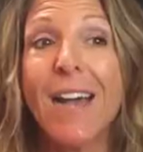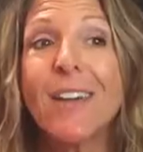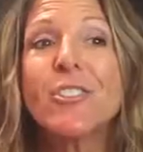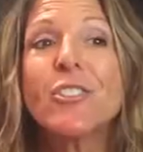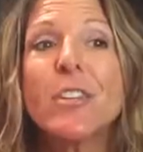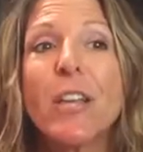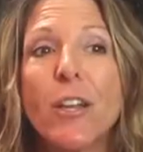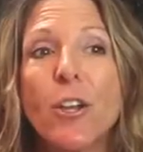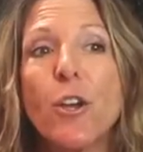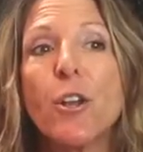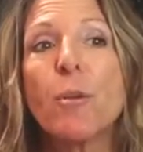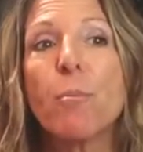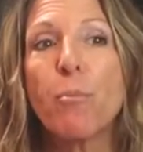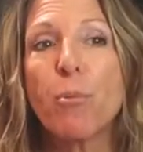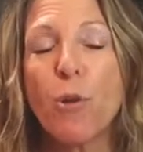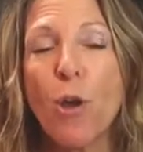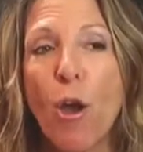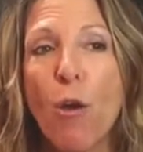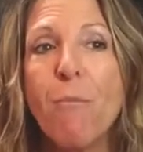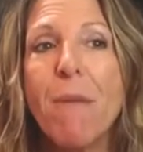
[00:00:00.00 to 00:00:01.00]
actually, I go to
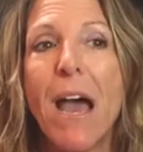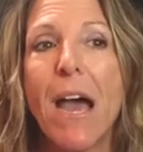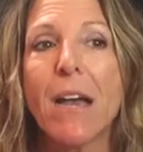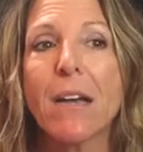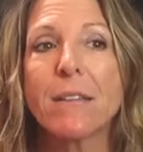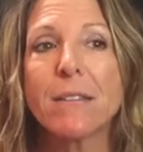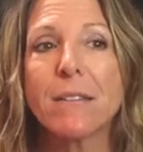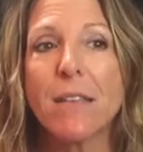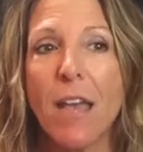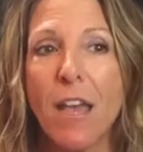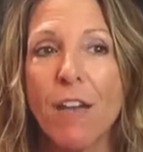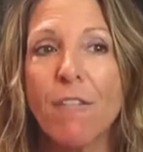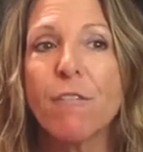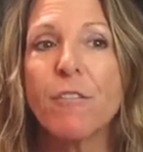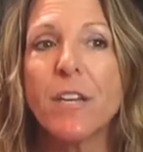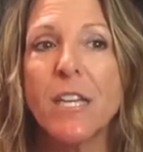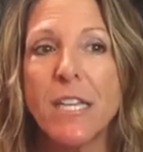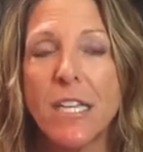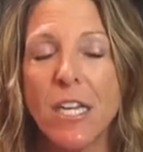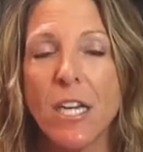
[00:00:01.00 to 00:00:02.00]
Promax
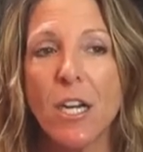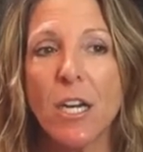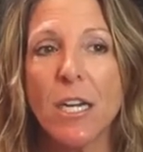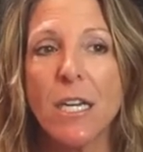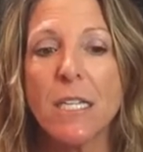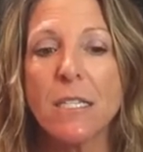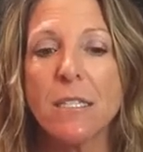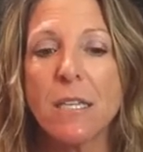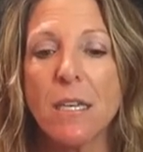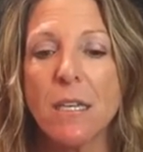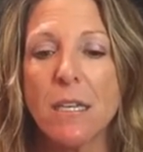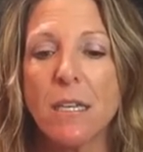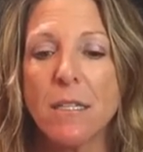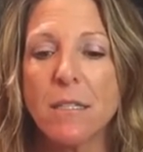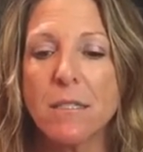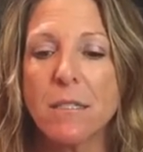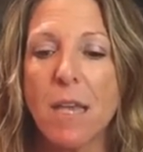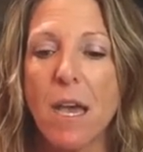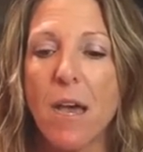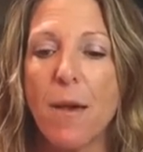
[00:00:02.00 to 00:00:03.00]
every year. It's a
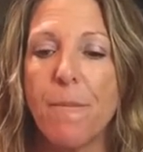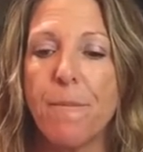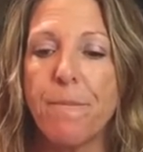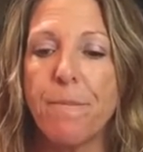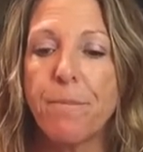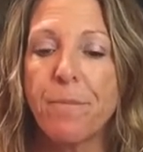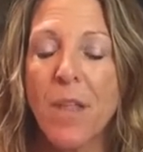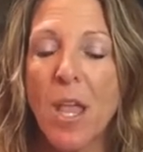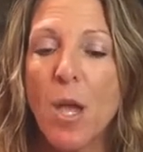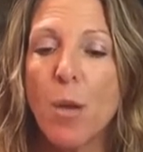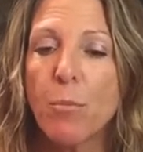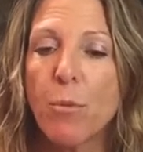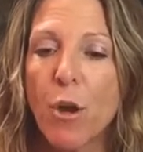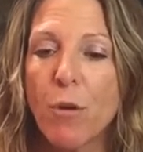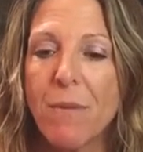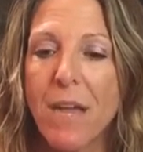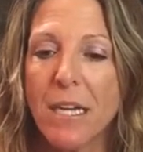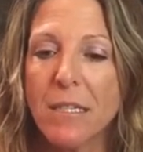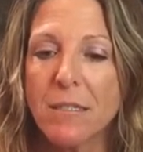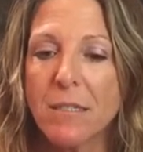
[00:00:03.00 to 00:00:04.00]
it's um,
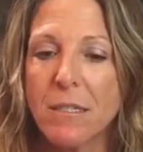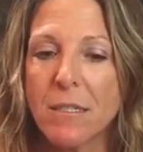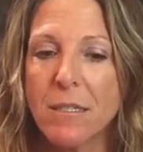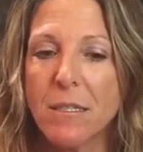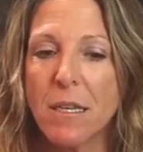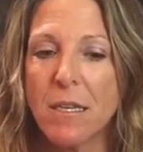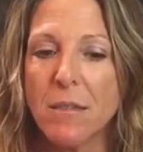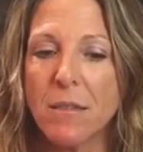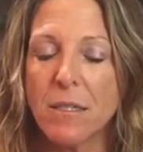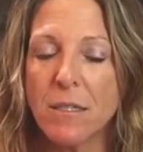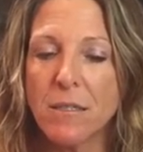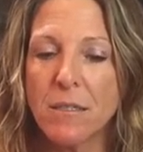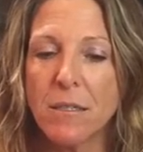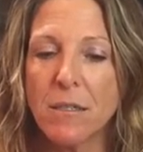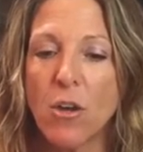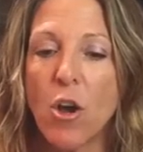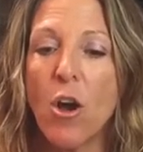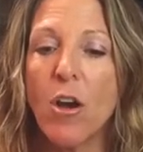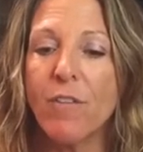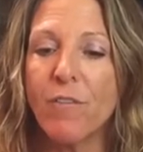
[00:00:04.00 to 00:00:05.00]
Promax is a is a
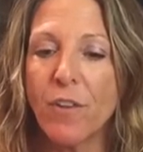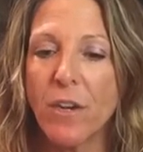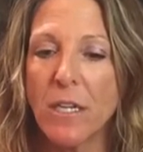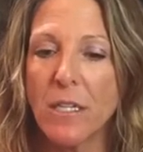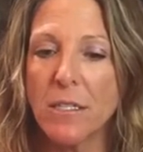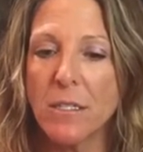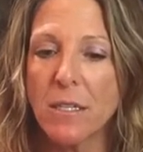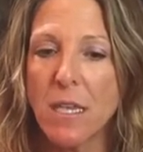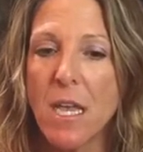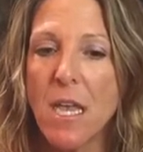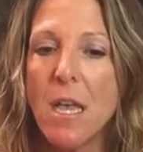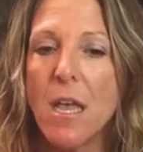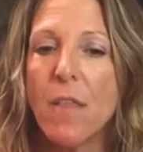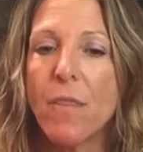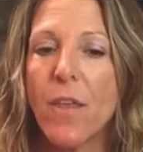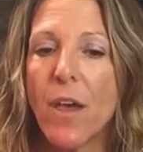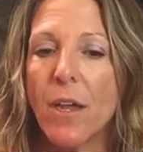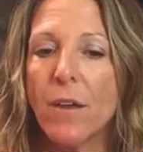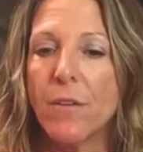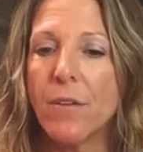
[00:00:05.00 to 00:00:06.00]
conference
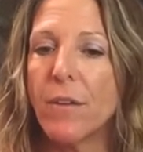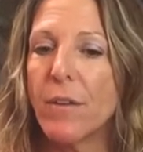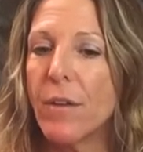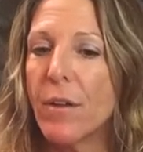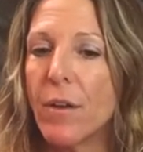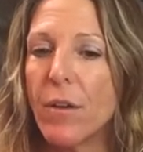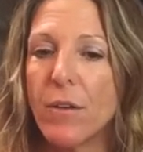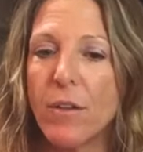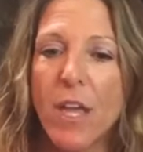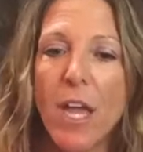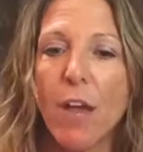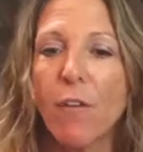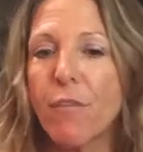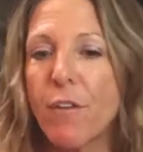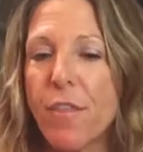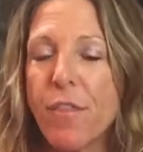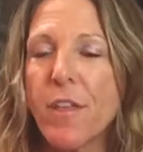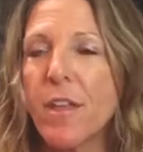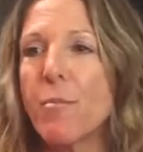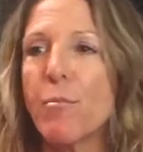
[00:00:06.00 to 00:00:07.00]
that
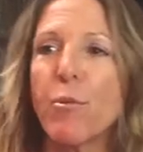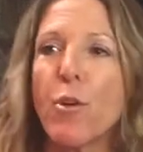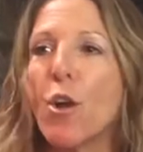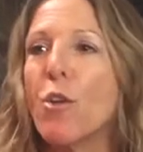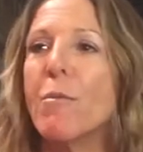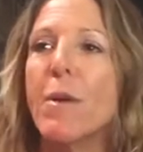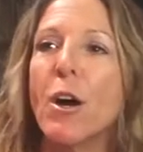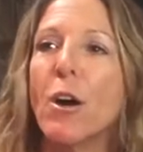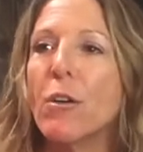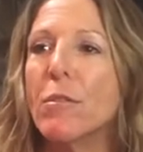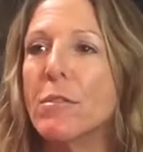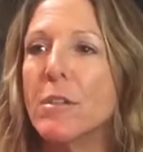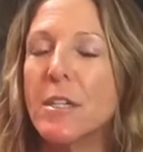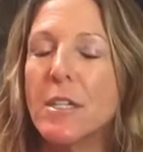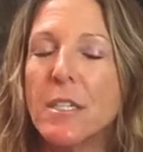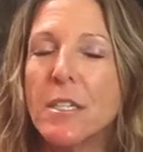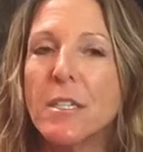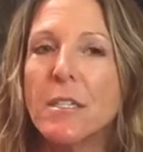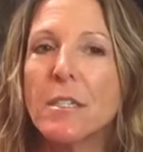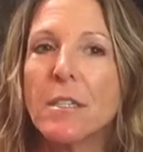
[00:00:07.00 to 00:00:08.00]
everything promo
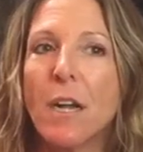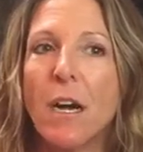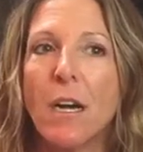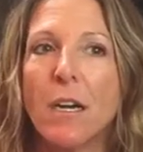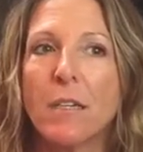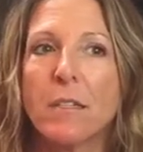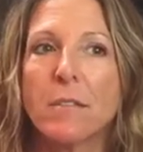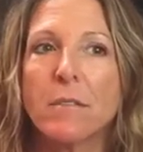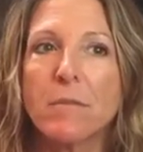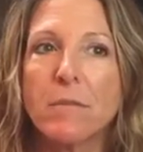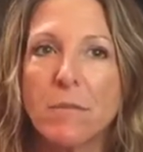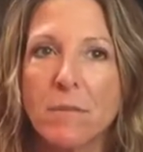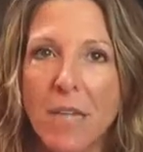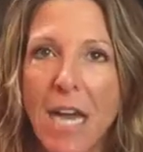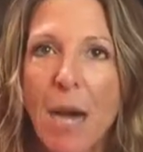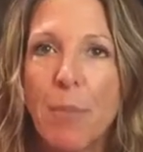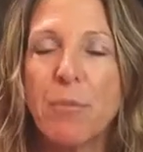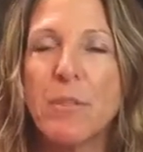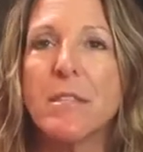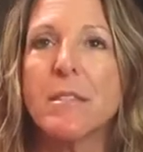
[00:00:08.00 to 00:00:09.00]
uh,
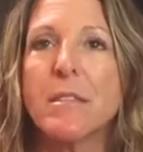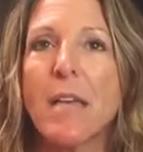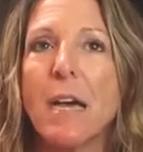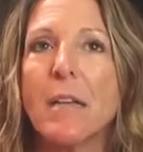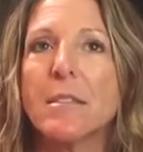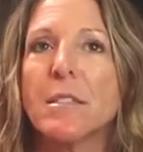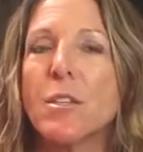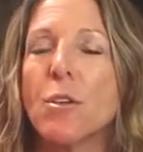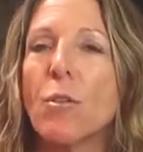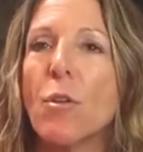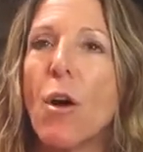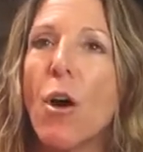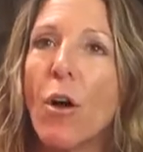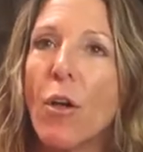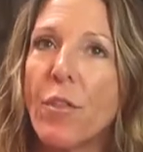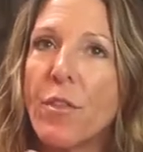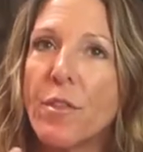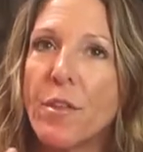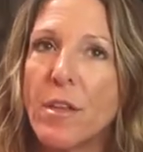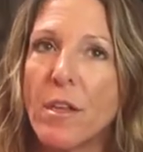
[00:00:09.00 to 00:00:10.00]
happens at. So
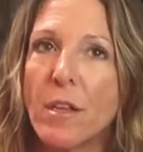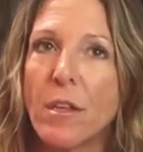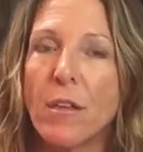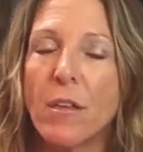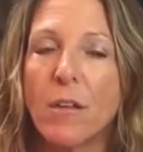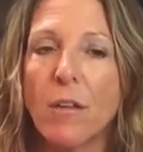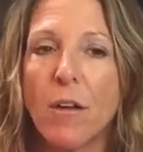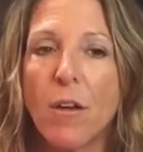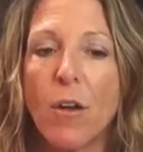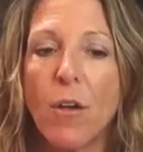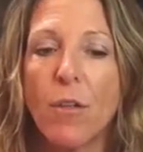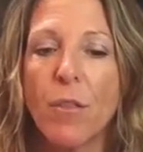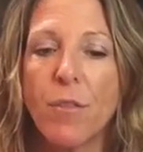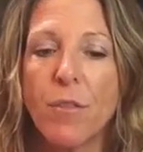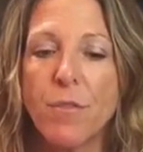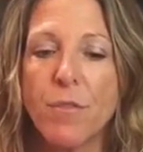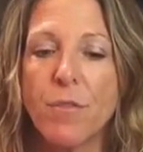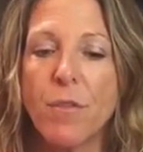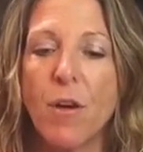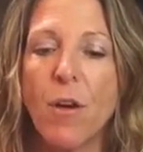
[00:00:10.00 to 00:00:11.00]
all the
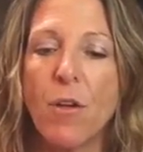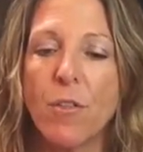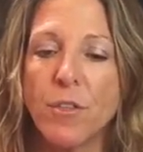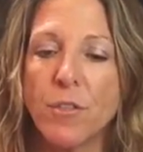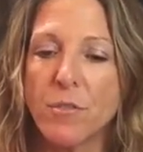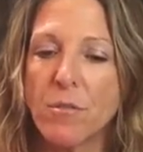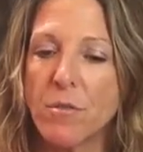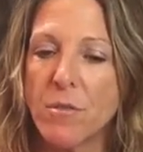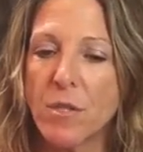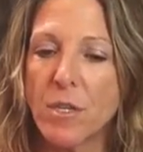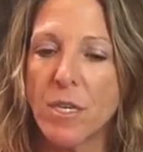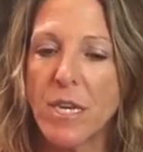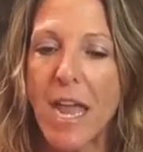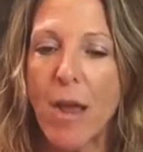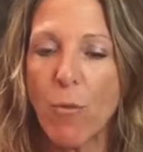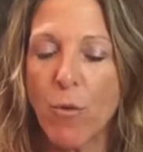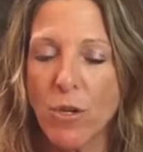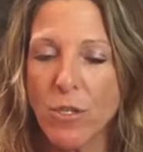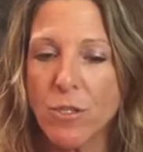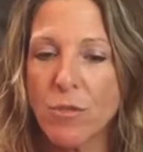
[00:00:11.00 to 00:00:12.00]
all all the, the
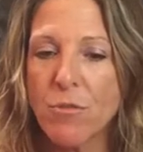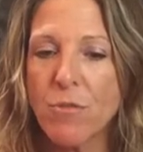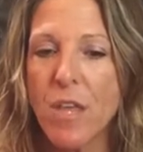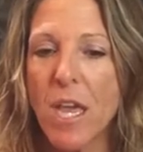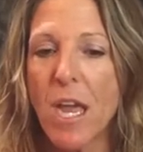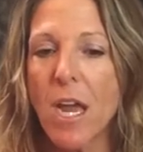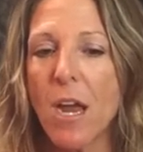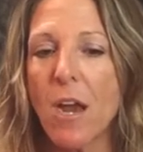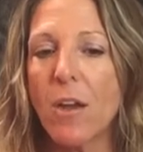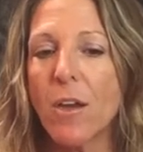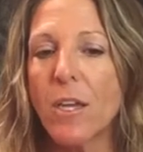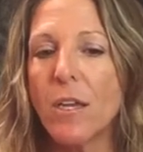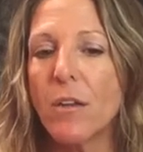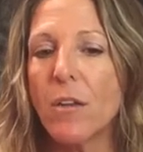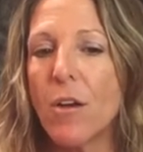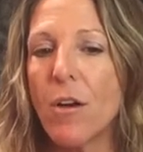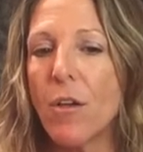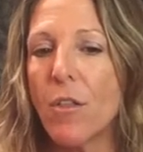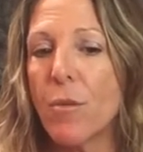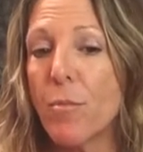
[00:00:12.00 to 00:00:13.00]
networks are there,
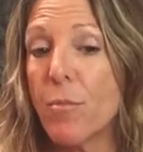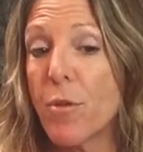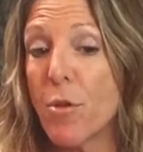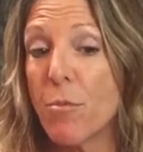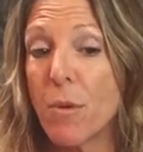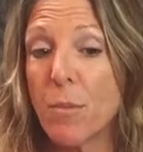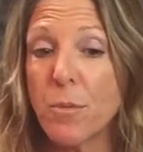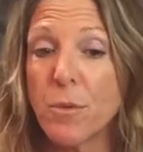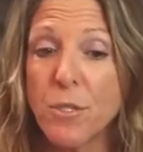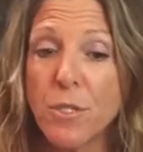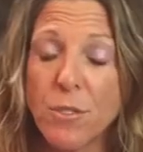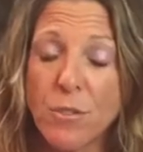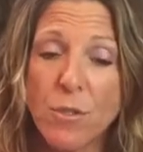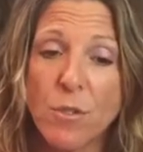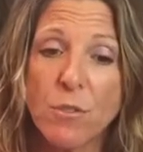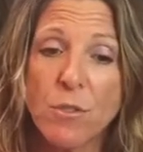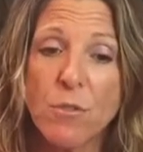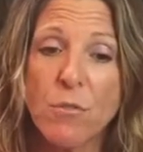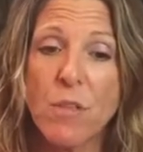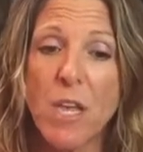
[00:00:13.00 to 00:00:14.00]
and all the promo
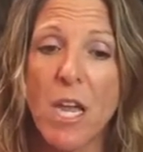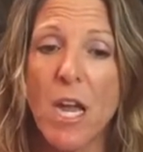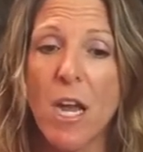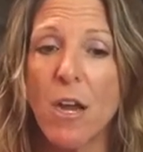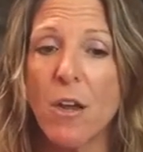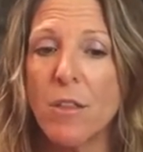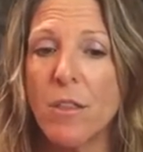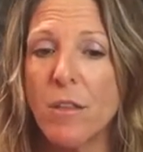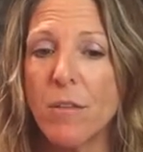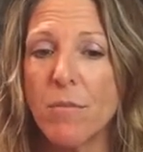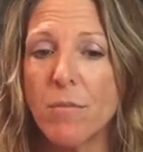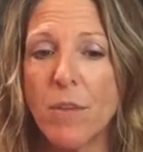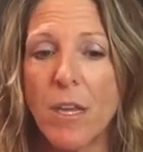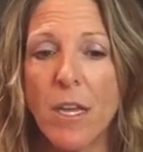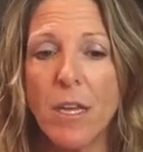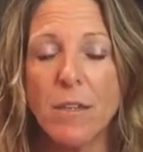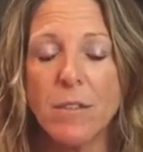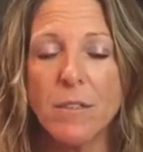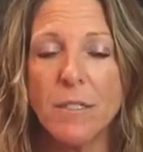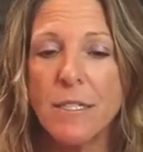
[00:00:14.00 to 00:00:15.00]
producers are there, and the
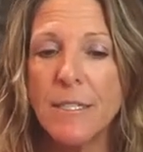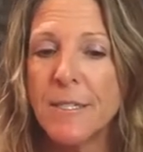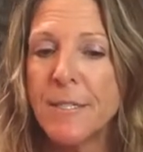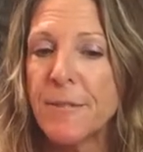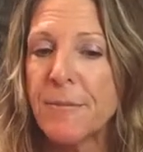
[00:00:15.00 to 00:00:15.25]
and